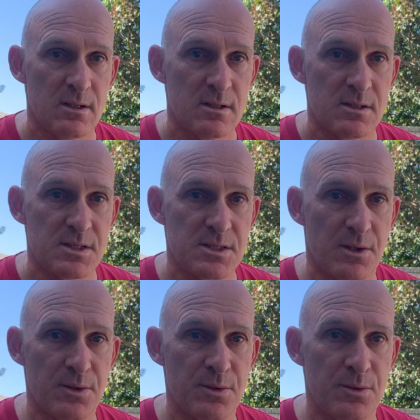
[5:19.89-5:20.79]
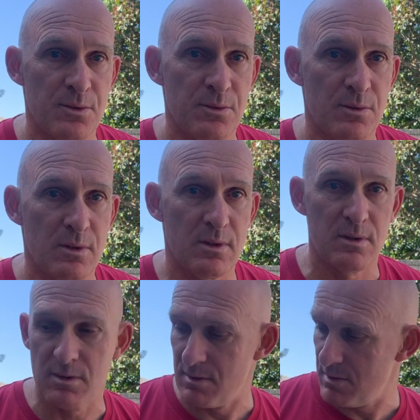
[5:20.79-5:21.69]
So
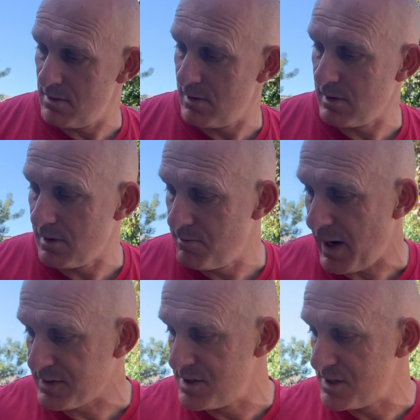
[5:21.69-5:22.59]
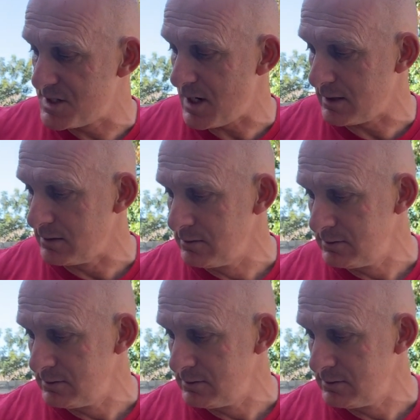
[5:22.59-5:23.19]
back to the saddle.